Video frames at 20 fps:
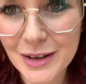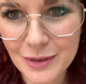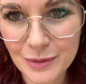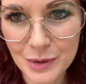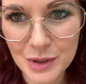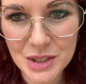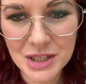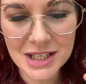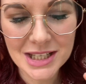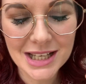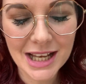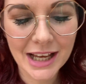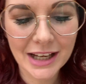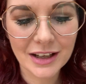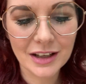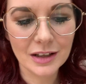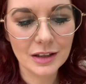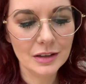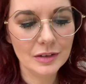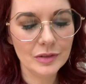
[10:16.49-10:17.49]
which is
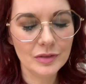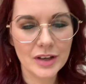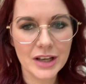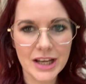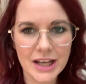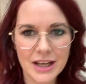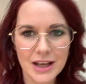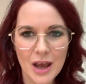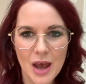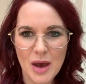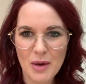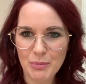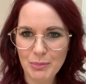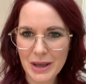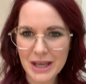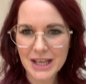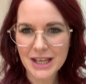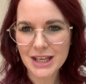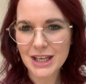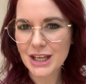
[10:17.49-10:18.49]
like a lovely
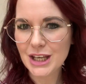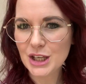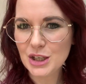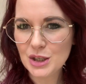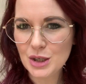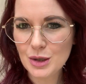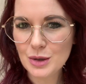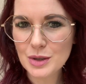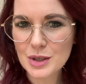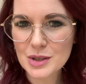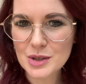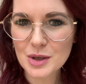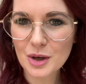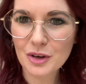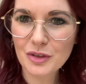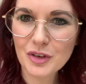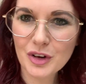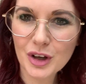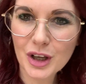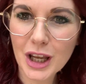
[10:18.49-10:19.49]
pinky nudie sort
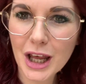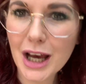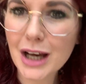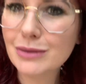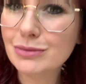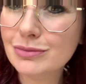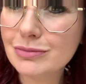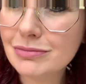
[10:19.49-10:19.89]
of colour.